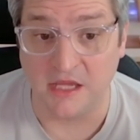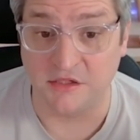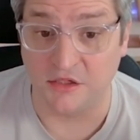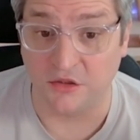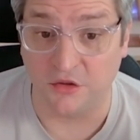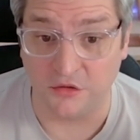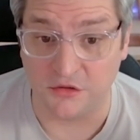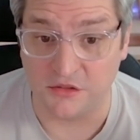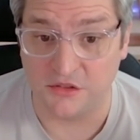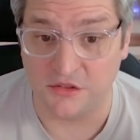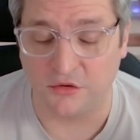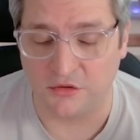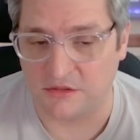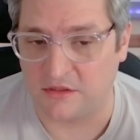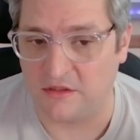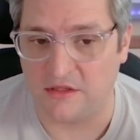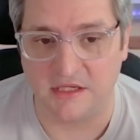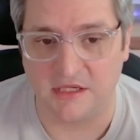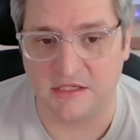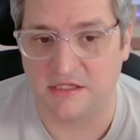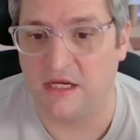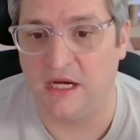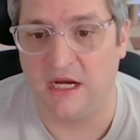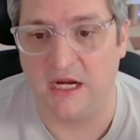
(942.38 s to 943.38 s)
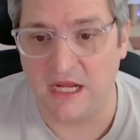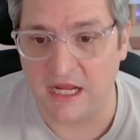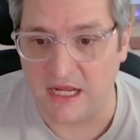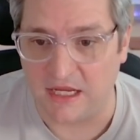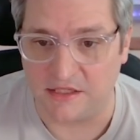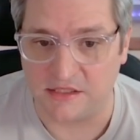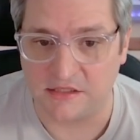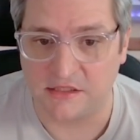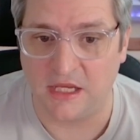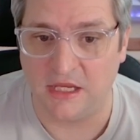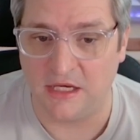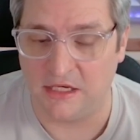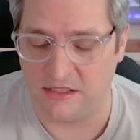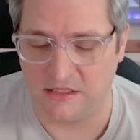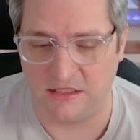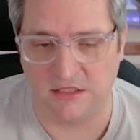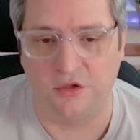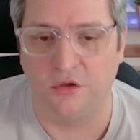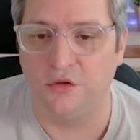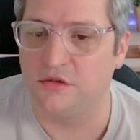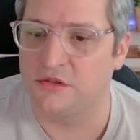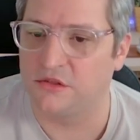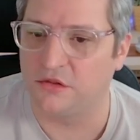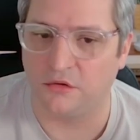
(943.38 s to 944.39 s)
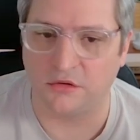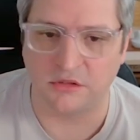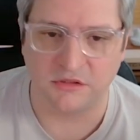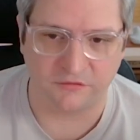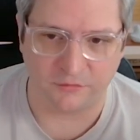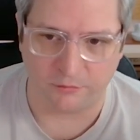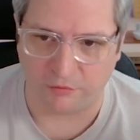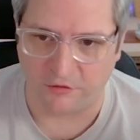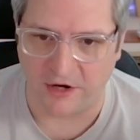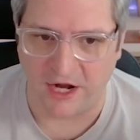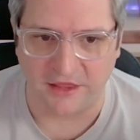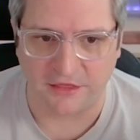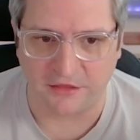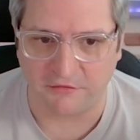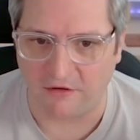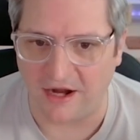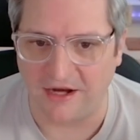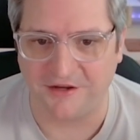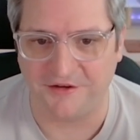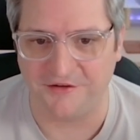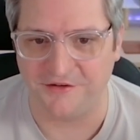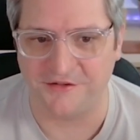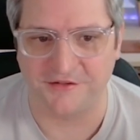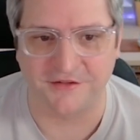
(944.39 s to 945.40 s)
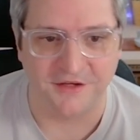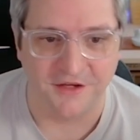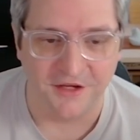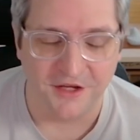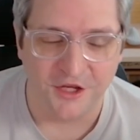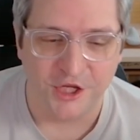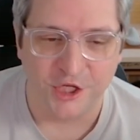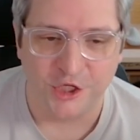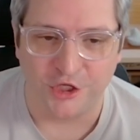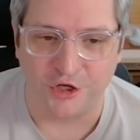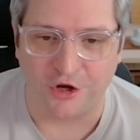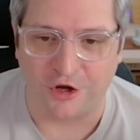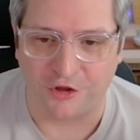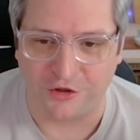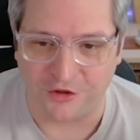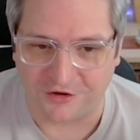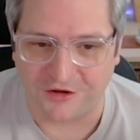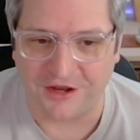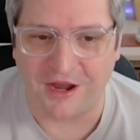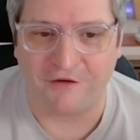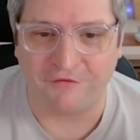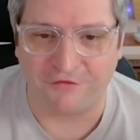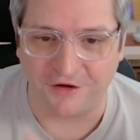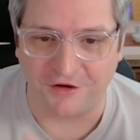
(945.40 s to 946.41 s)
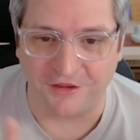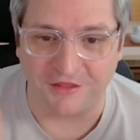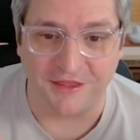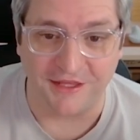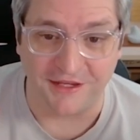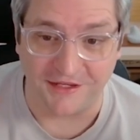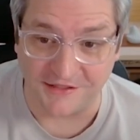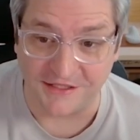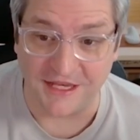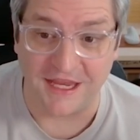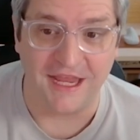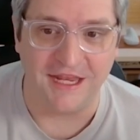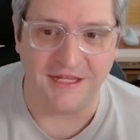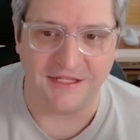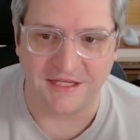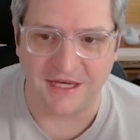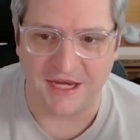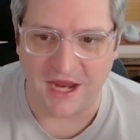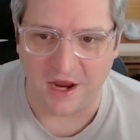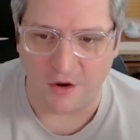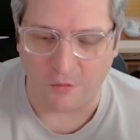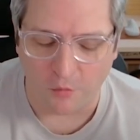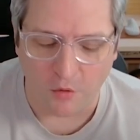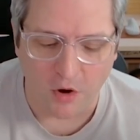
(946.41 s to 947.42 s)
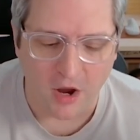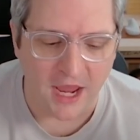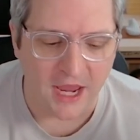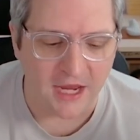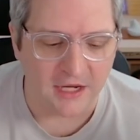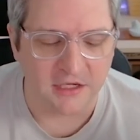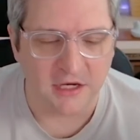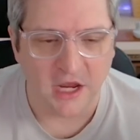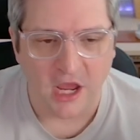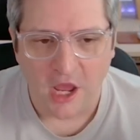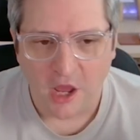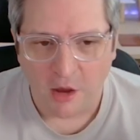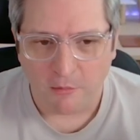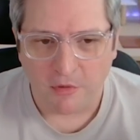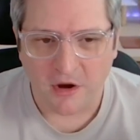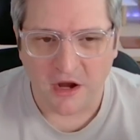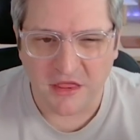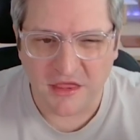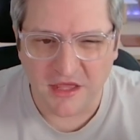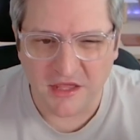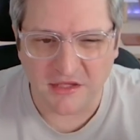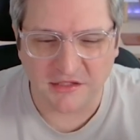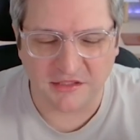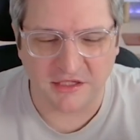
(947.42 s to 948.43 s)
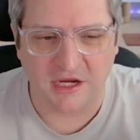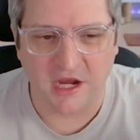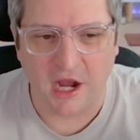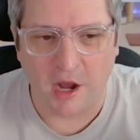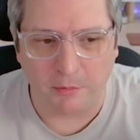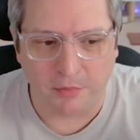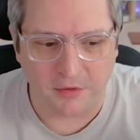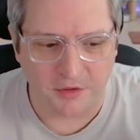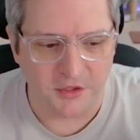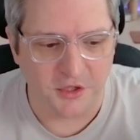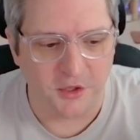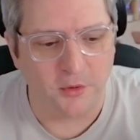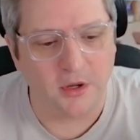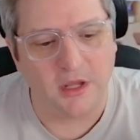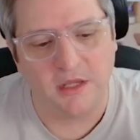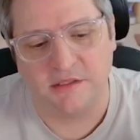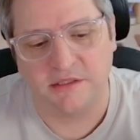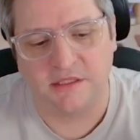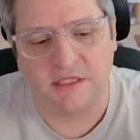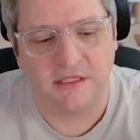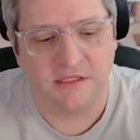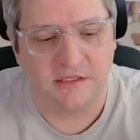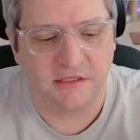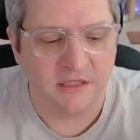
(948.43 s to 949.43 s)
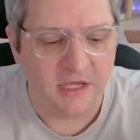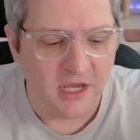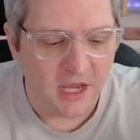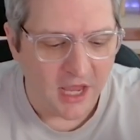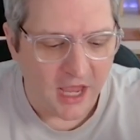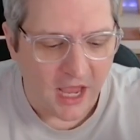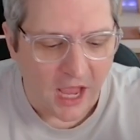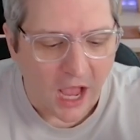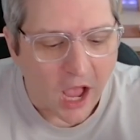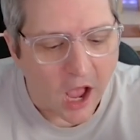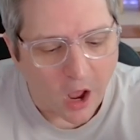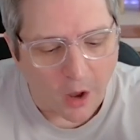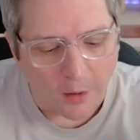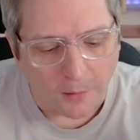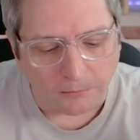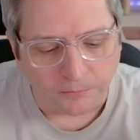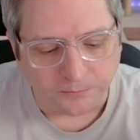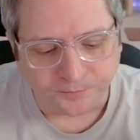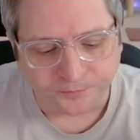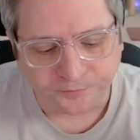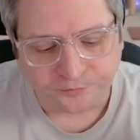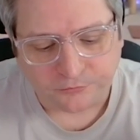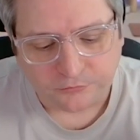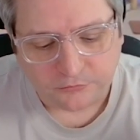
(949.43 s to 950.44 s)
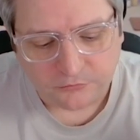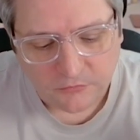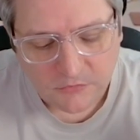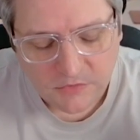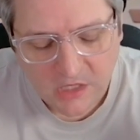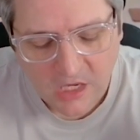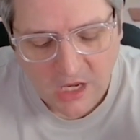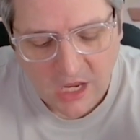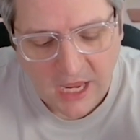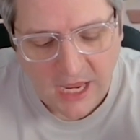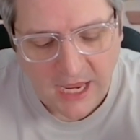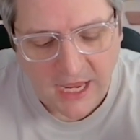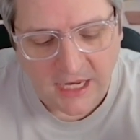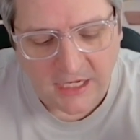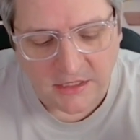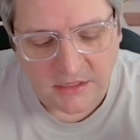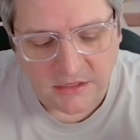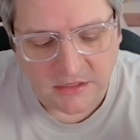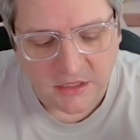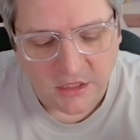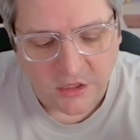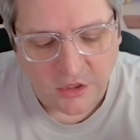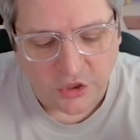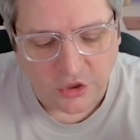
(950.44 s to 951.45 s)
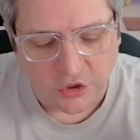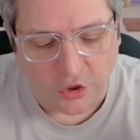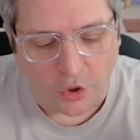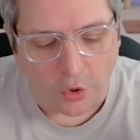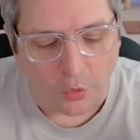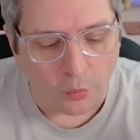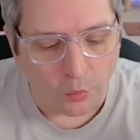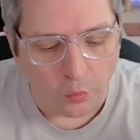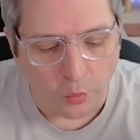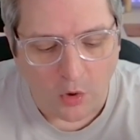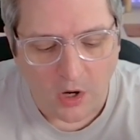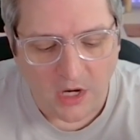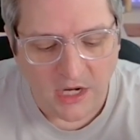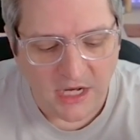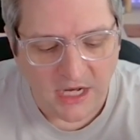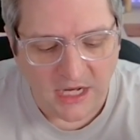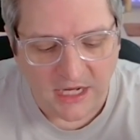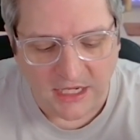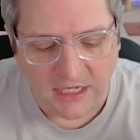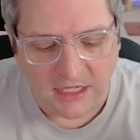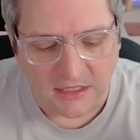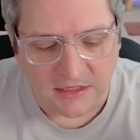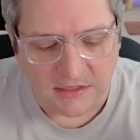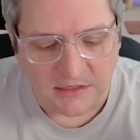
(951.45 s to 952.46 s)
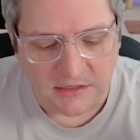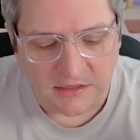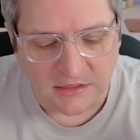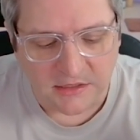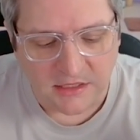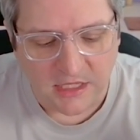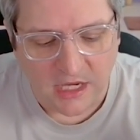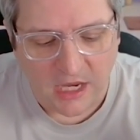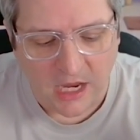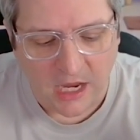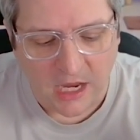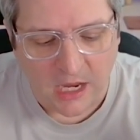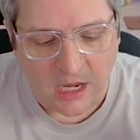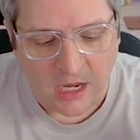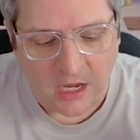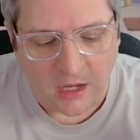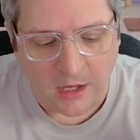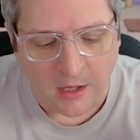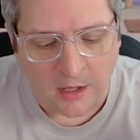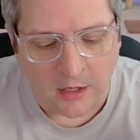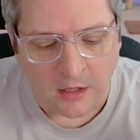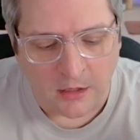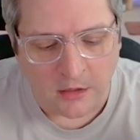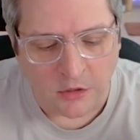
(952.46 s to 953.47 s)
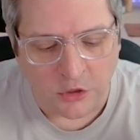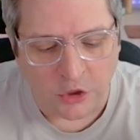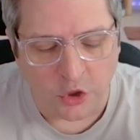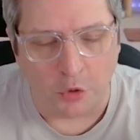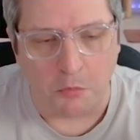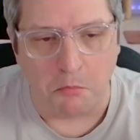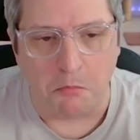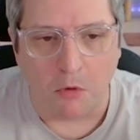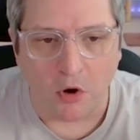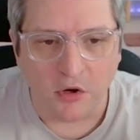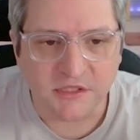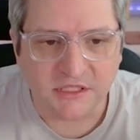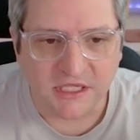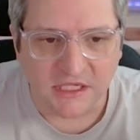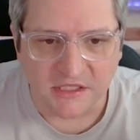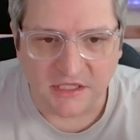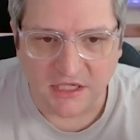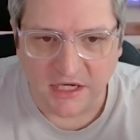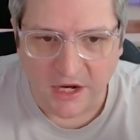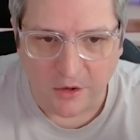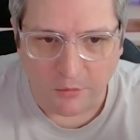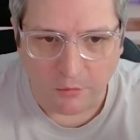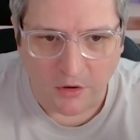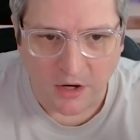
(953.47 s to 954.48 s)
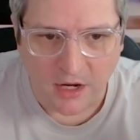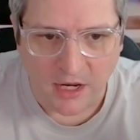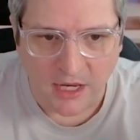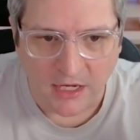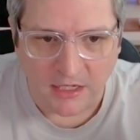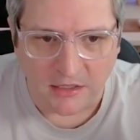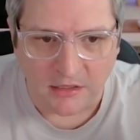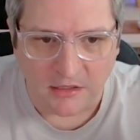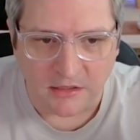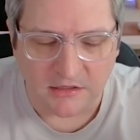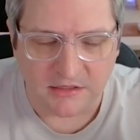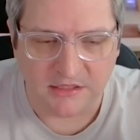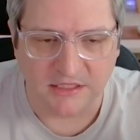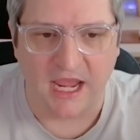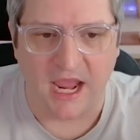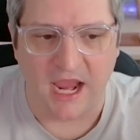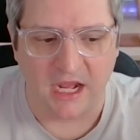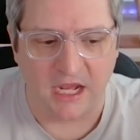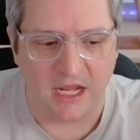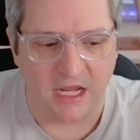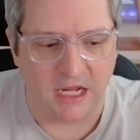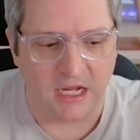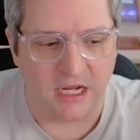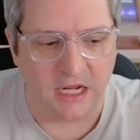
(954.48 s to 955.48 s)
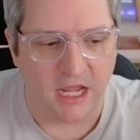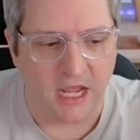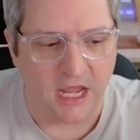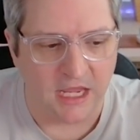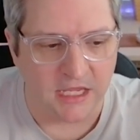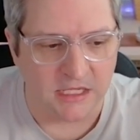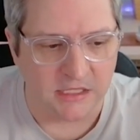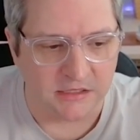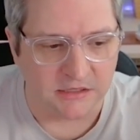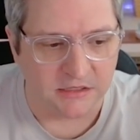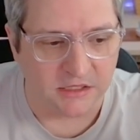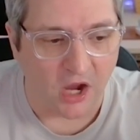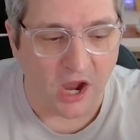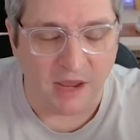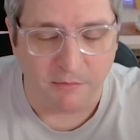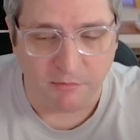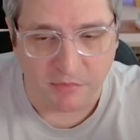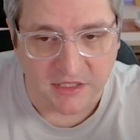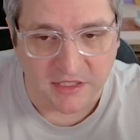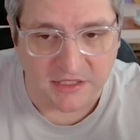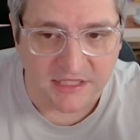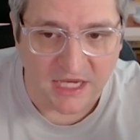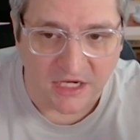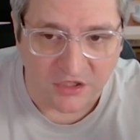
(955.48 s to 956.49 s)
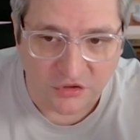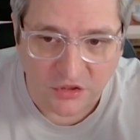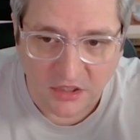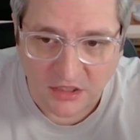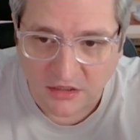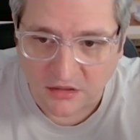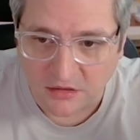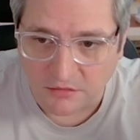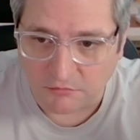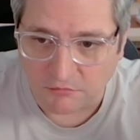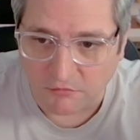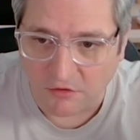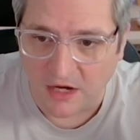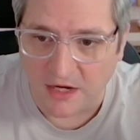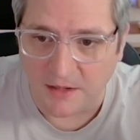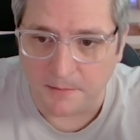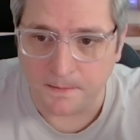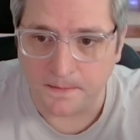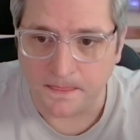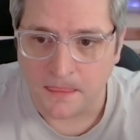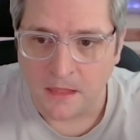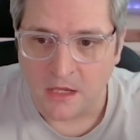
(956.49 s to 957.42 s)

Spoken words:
good source of this, and it is a good source for breadth, right? Because you're covering things internet-wide. But I think there's a couple of nuances. And one is most internet-wide scanning is IP-centric, right?